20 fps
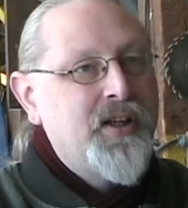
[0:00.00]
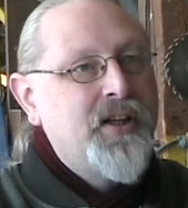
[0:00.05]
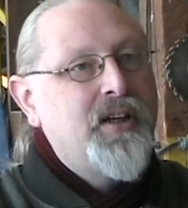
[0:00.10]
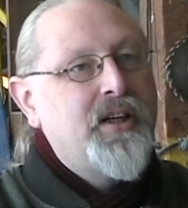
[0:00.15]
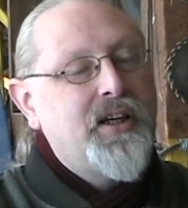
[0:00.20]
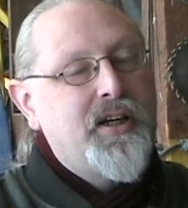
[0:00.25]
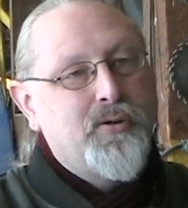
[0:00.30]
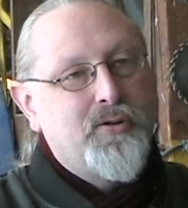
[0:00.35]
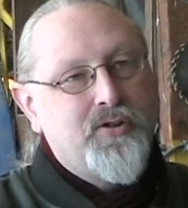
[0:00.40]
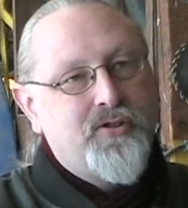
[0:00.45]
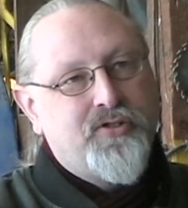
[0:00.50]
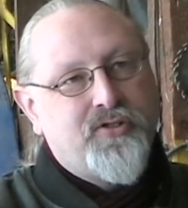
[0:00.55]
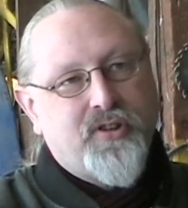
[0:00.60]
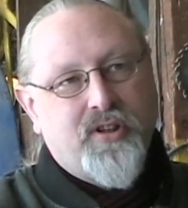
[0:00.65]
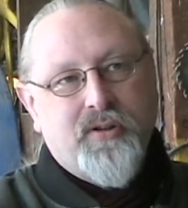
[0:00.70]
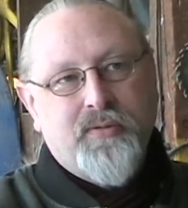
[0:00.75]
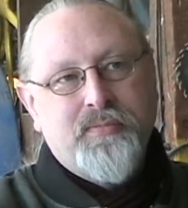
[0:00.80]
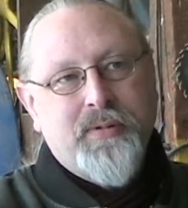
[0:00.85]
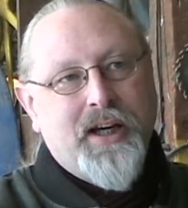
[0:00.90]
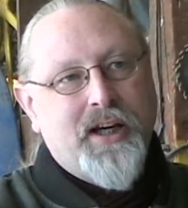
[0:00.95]
It was a
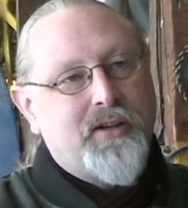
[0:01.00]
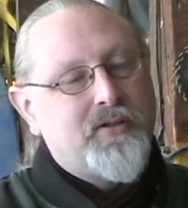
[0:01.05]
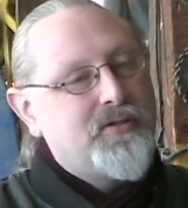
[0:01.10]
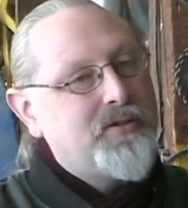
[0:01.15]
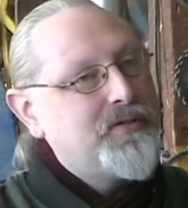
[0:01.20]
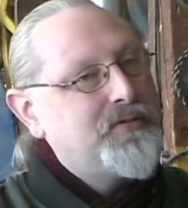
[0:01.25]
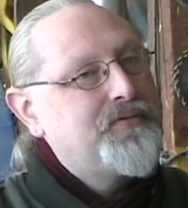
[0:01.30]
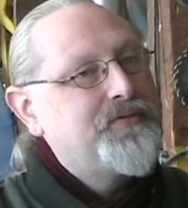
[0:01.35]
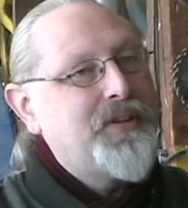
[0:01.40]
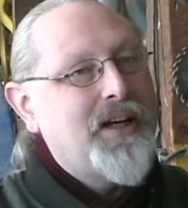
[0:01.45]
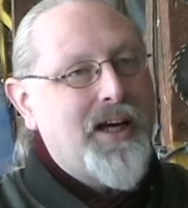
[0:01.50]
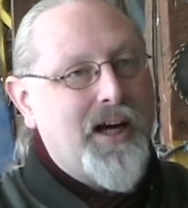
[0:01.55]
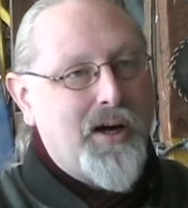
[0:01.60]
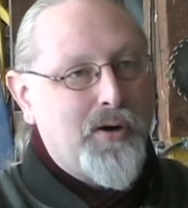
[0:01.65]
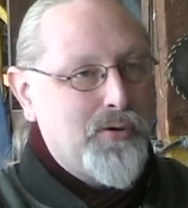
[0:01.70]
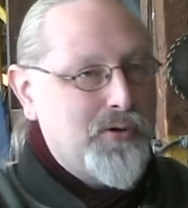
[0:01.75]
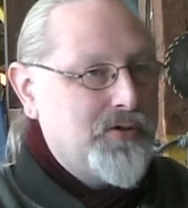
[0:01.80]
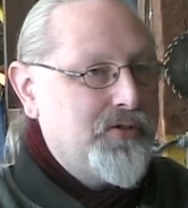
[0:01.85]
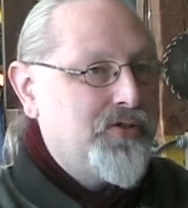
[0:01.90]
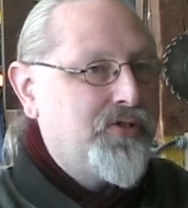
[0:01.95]
matter of
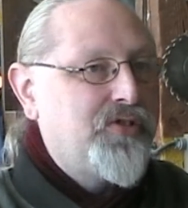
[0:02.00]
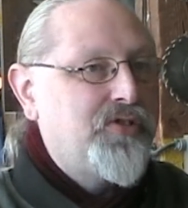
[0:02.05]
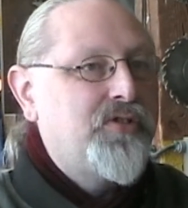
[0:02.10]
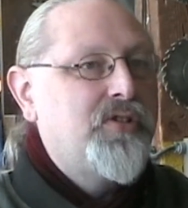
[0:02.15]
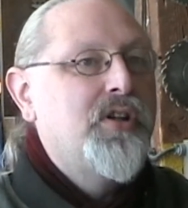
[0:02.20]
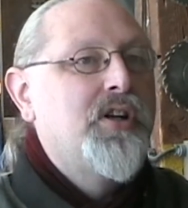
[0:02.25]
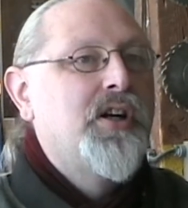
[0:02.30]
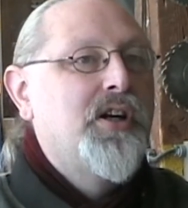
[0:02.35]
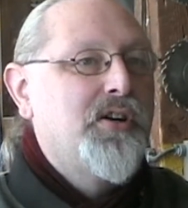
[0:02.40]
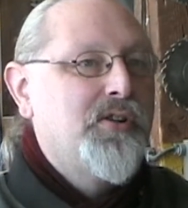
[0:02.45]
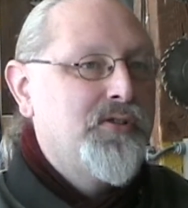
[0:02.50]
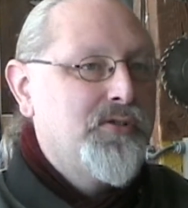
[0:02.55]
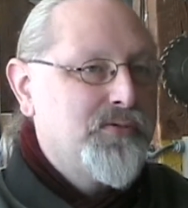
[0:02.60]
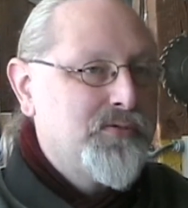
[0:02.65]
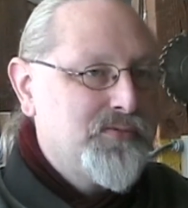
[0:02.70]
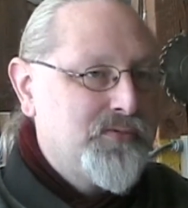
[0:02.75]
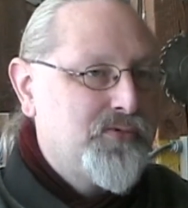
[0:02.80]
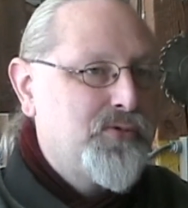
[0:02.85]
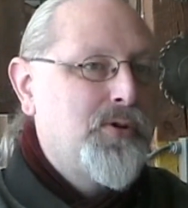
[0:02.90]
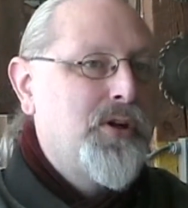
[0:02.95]
hours, you know,
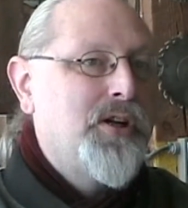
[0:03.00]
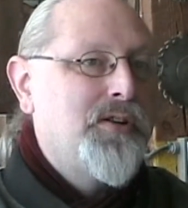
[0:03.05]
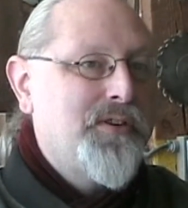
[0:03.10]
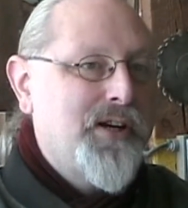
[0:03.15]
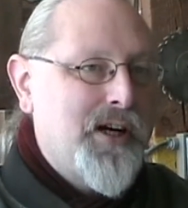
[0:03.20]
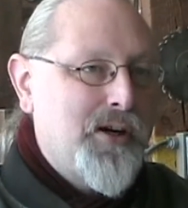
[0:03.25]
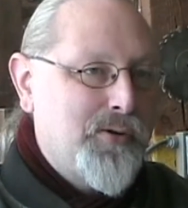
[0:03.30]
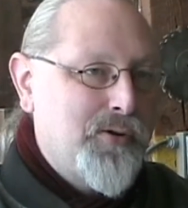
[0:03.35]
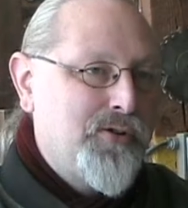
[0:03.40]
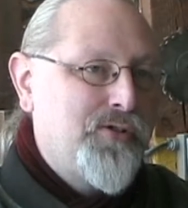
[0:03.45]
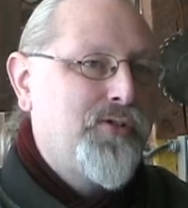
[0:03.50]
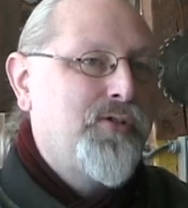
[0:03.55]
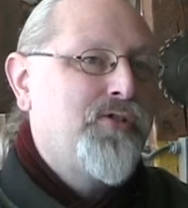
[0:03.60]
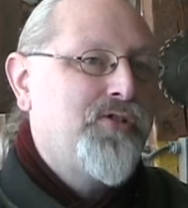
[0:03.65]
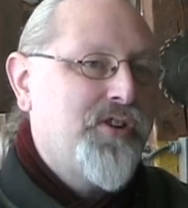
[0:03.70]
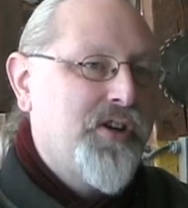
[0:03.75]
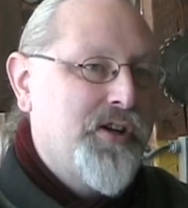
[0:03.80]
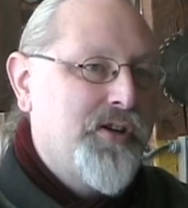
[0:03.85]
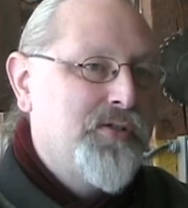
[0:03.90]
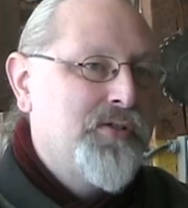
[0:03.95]
12 hours or
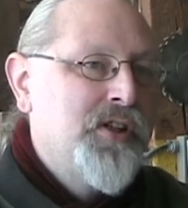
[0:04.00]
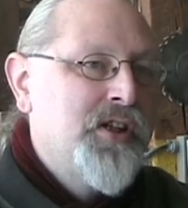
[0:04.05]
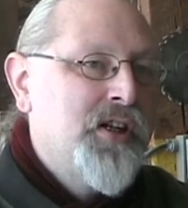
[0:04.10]
so,